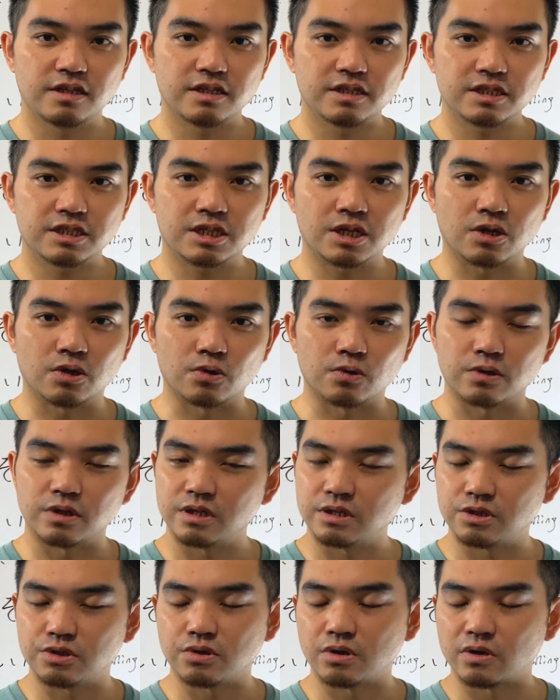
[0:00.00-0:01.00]
so
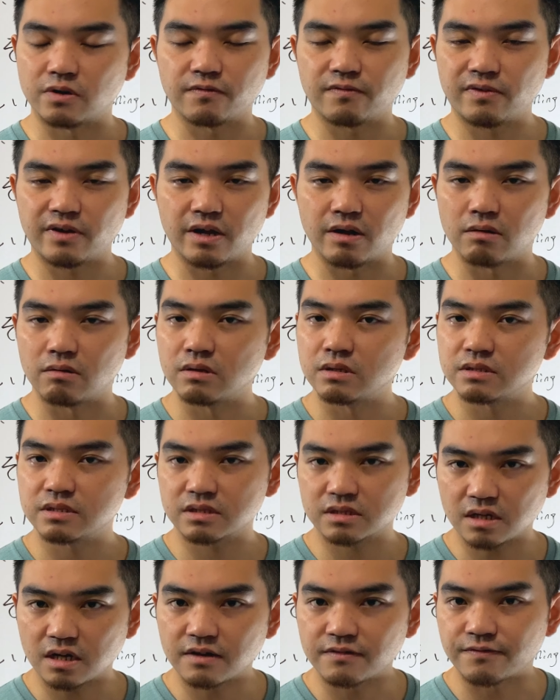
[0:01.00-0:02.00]
you don't feel
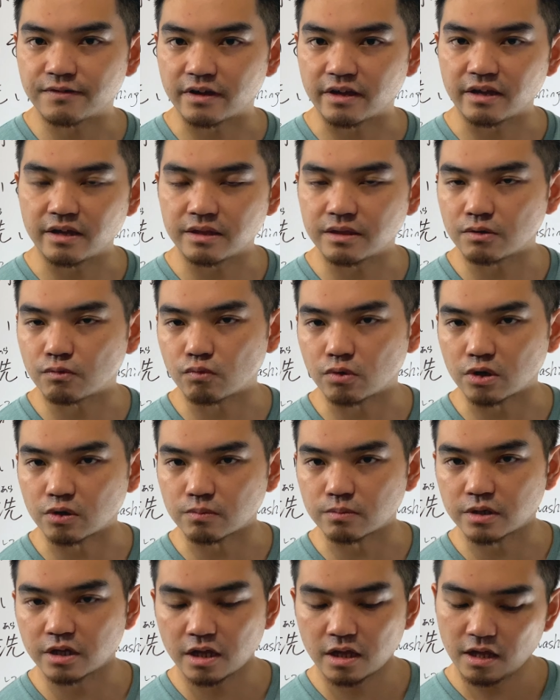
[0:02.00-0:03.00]
stuffy in the
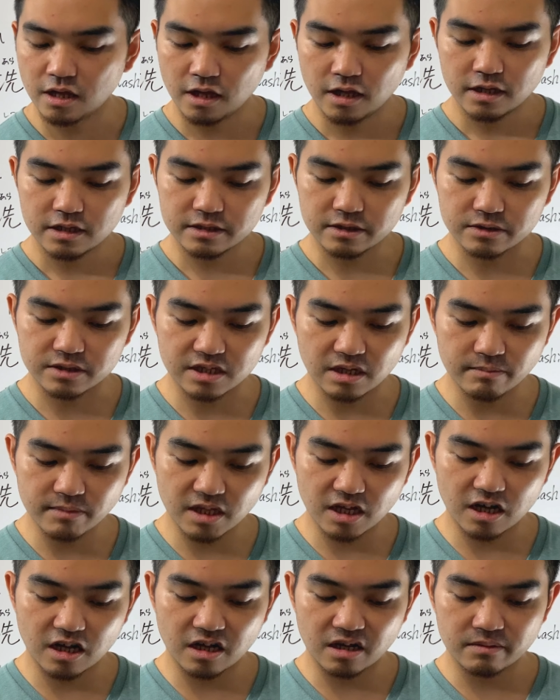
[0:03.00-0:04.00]
room. So
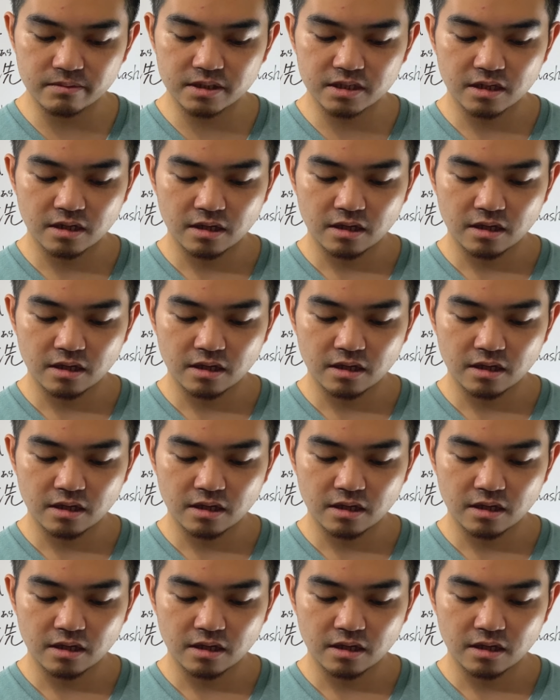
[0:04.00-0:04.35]
sometimes